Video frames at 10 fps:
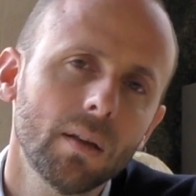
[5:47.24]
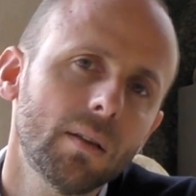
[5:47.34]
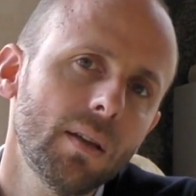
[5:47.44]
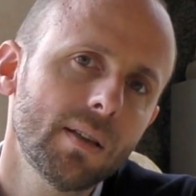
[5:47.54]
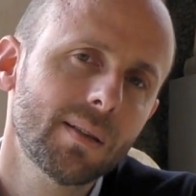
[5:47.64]

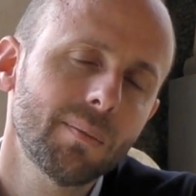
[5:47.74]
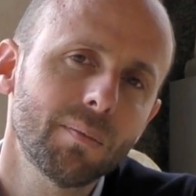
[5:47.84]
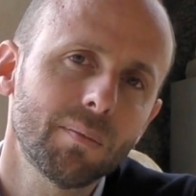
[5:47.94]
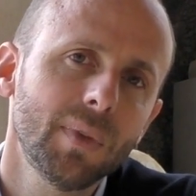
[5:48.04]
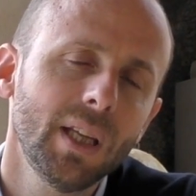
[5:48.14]
these
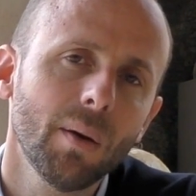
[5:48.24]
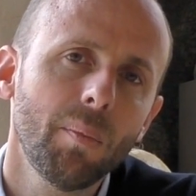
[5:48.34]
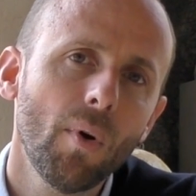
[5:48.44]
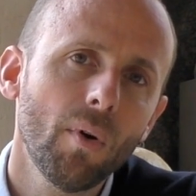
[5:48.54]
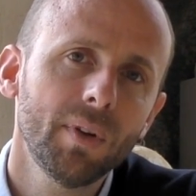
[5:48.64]

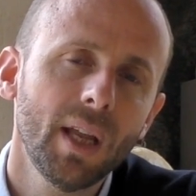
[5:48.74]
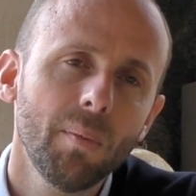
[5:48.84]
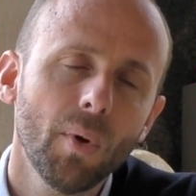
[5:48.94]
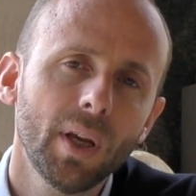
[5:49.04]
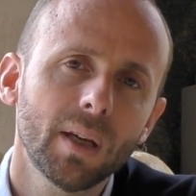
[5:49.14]
nearby,
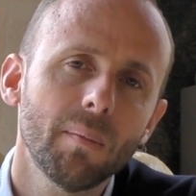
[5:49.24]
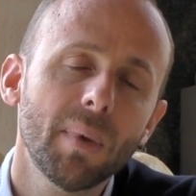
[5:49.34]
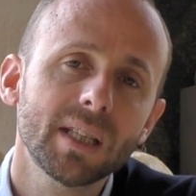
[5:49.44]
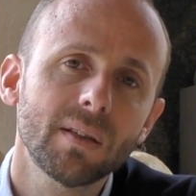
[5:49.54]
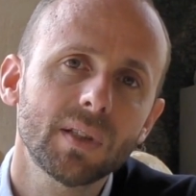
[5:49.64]
neighboring
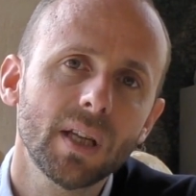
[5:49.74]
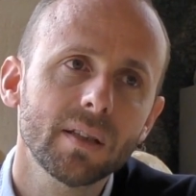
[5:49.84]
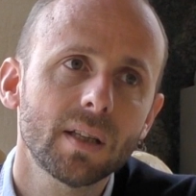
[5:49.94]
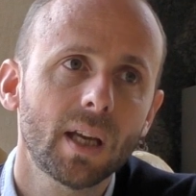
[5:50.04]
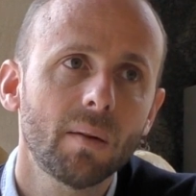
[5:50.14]
massive
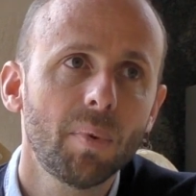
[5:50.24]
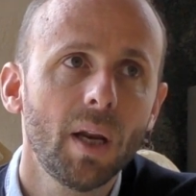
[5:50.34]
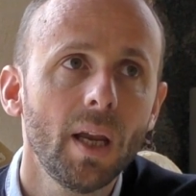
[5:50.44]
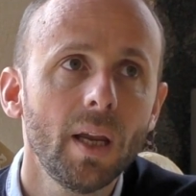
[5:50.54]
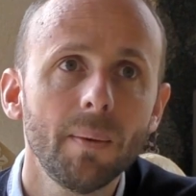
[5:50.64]
stars, they can
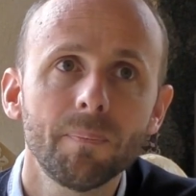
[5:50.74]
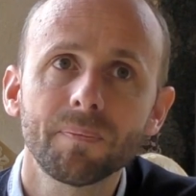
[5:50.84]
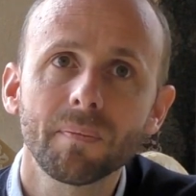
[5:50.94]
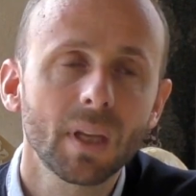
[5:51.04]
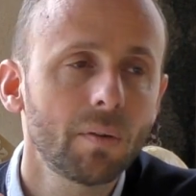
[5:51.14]
play
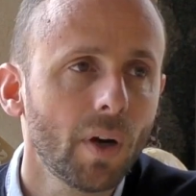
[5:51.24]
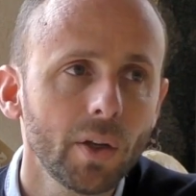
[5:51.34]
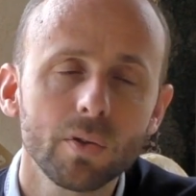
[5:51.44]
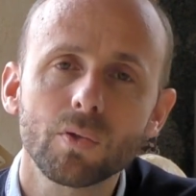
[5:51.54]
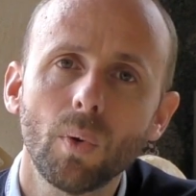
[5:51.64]

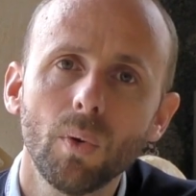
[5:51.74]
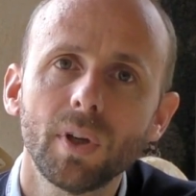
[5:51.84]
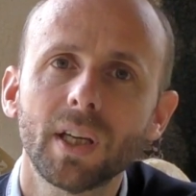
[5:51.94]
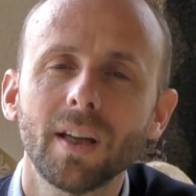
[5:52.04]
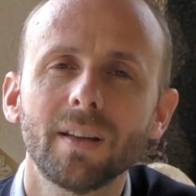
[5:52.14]
various roles.
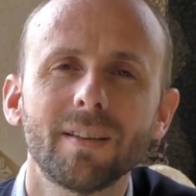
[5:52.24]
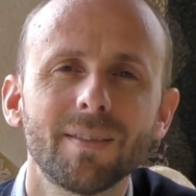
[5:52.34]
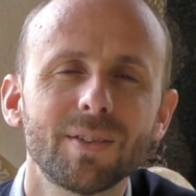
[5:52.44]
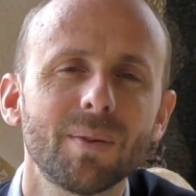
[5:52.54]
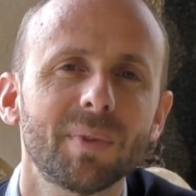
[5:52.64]
They
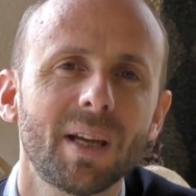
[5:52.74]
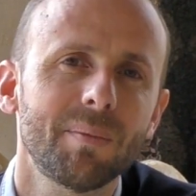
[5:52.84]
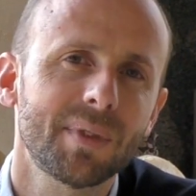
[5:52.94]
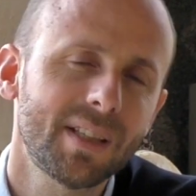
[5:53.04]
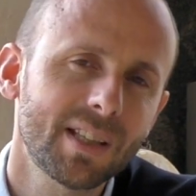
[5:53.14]
can
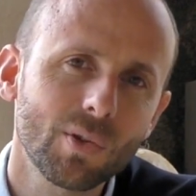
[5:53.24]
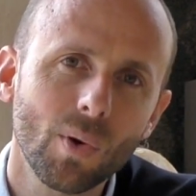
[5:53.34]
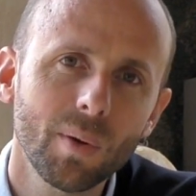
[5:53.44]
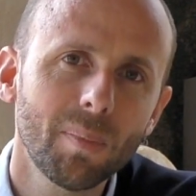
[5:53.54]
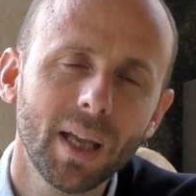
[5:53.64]
sometimes
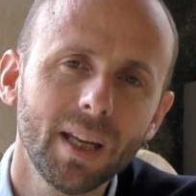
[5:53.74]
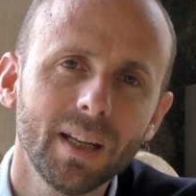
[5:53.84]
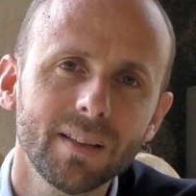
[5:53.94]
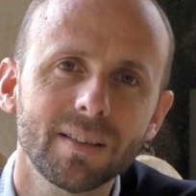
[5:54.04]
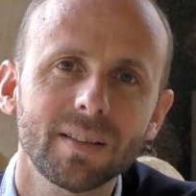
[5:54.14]
destroy
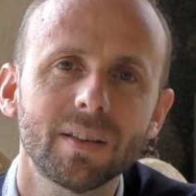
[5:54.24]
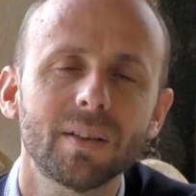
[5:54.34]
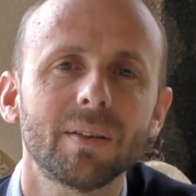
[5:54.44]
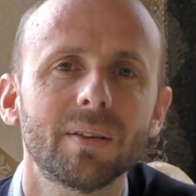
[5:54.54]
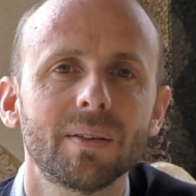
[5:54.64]
planets,
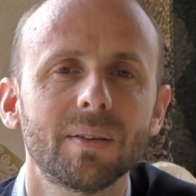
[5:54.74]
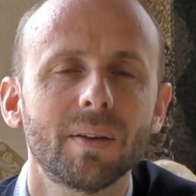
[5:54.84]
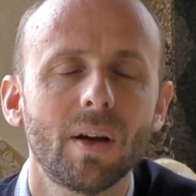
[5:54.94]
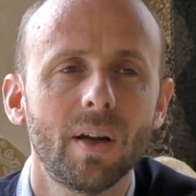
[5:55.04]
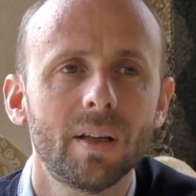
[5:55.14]

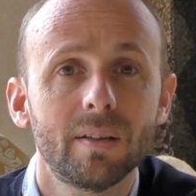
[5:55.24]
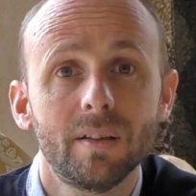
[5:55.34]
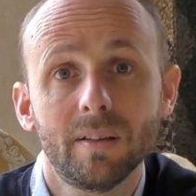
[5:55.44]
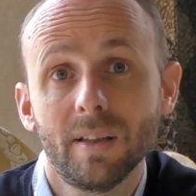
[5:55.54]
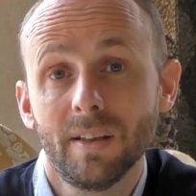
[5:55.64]
uh,
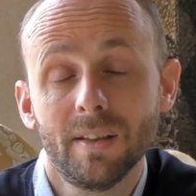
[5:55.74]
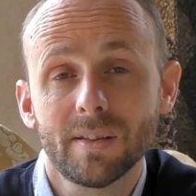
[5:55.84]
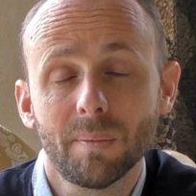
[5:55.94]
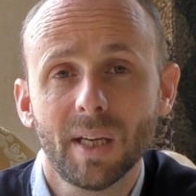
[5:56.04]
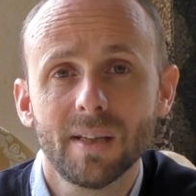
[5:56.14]
and in
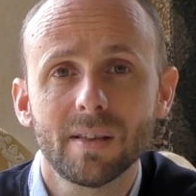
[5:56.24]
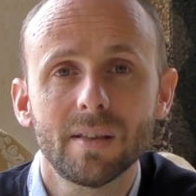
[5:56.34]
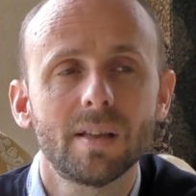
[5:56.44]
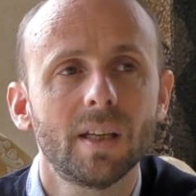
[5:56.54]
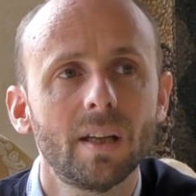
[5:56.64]
some
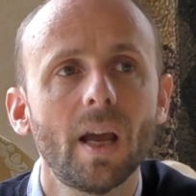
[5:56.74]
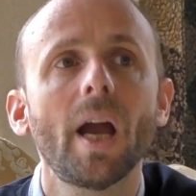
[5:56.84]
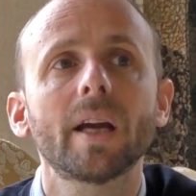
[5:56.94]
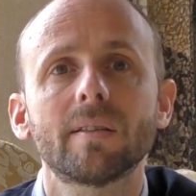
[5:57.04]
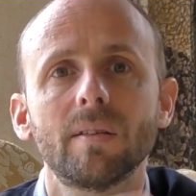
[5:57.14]
cases they can
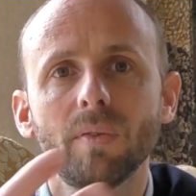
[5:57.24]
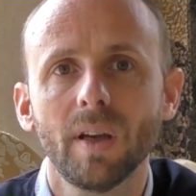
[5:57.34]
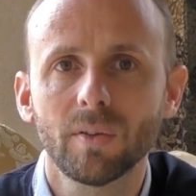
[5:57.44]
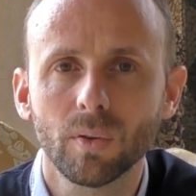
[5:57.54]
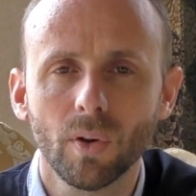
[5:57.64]

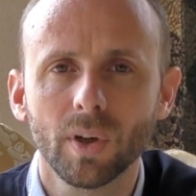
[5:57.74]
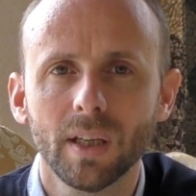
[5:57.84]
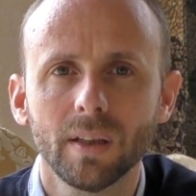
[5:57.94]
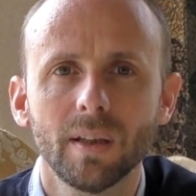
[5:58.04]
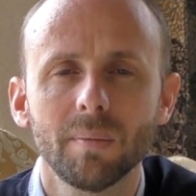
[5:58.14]
activate an
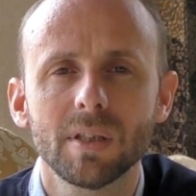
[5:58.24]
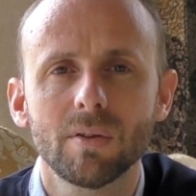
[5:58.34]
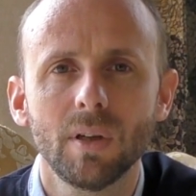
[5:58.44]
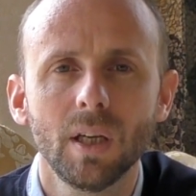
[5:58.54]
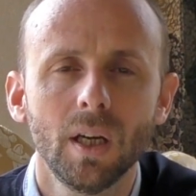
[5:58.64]
organic
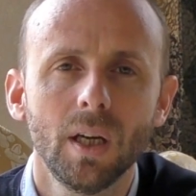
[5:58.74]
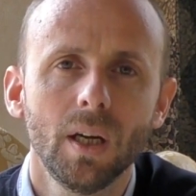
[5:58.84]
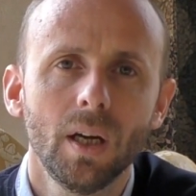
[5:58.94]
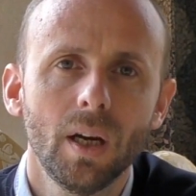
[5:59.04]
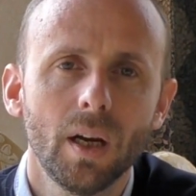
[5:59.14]
chemistry.
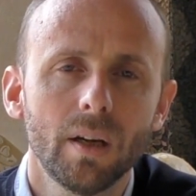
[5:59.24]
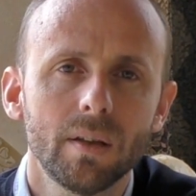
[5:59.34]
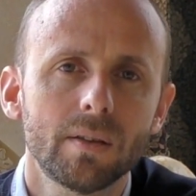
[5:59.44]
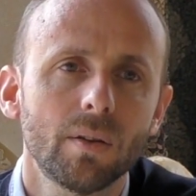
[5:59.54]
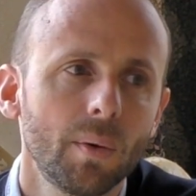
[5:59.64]

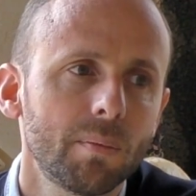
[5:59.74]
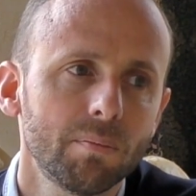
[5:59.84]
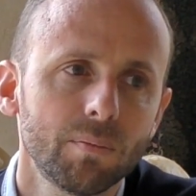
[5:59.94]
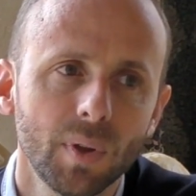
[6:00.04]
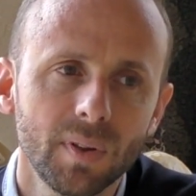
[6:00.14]
Uh, so it,
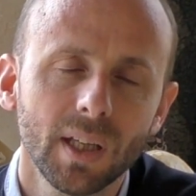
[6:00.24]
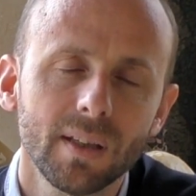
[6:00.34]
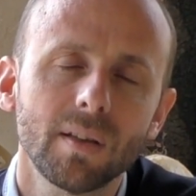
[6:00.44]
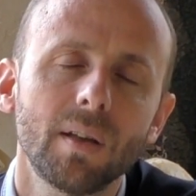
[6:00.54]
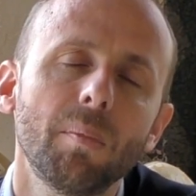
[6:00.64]
we think
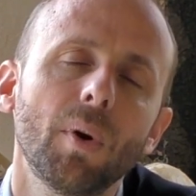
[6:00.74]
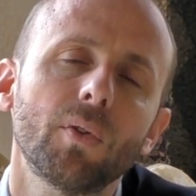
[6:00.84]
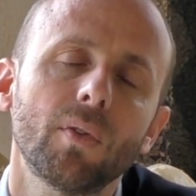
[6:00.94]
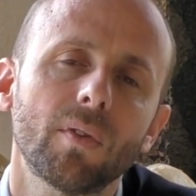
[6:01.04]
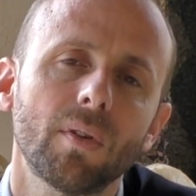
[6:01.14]
it's an
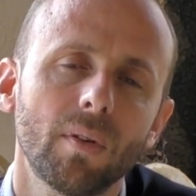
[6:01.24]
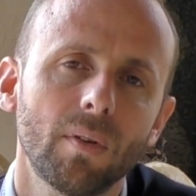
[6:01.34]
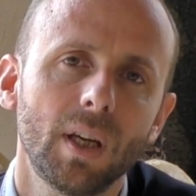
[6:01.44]
important uh,